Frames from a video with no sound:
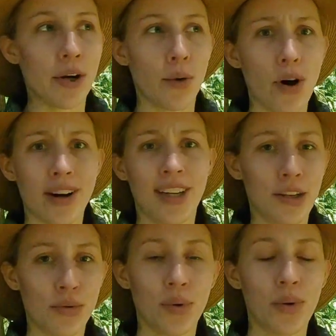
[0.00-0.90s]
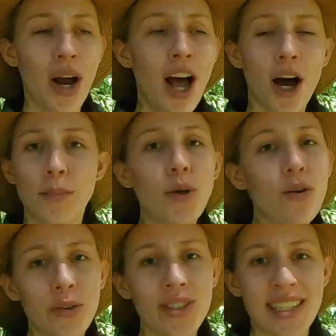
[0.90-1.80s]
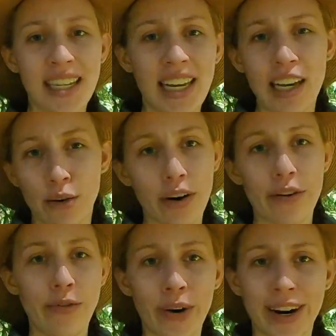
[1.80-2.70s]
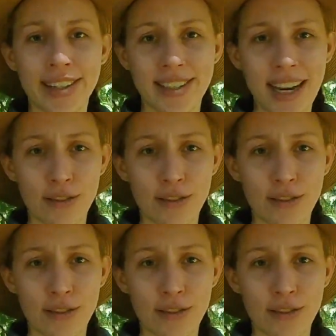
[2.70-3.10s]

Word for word: or you're walking through a beautiful city or a forest,